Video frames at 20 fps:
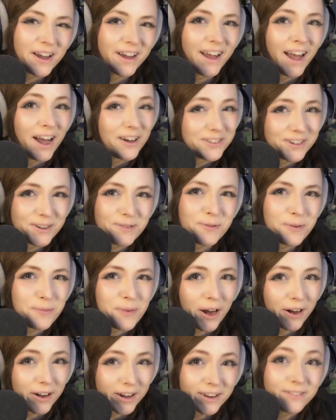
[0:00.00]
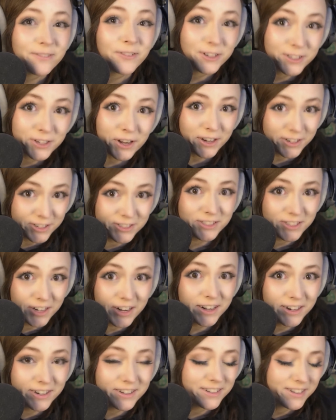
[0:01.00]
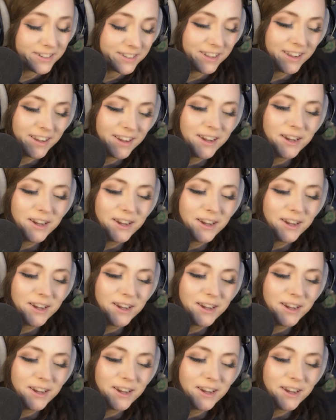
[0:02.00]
how you're preparing for Dawntrail.